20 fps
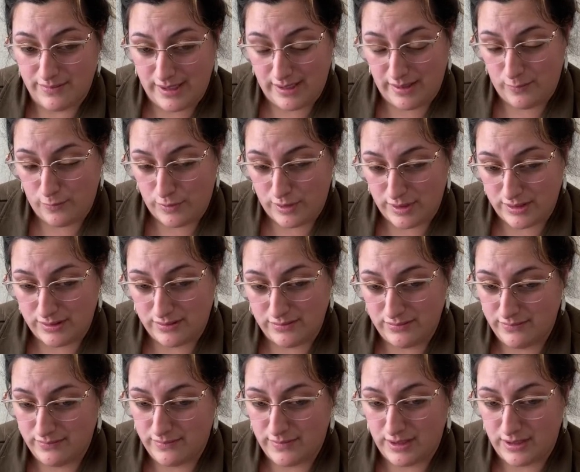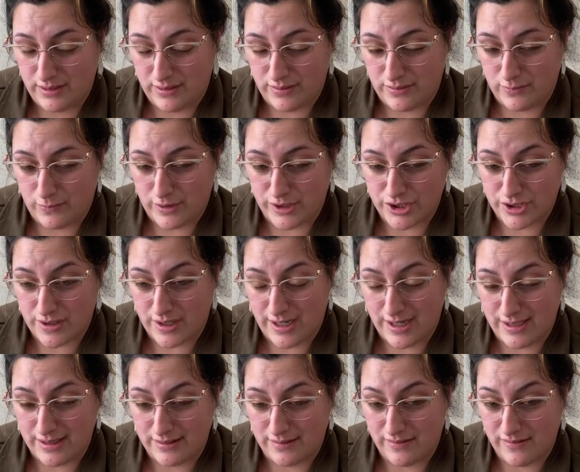anyone. You know, wash your
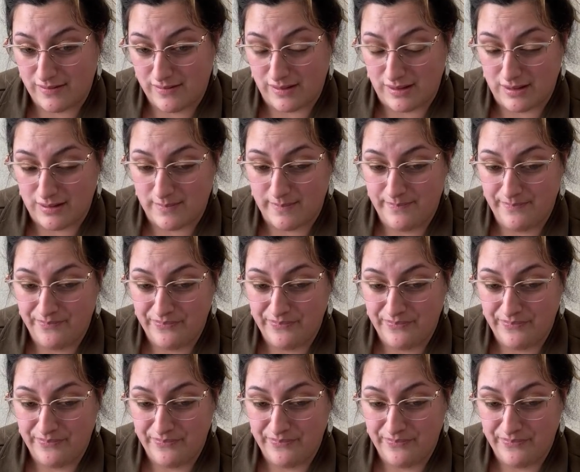hands and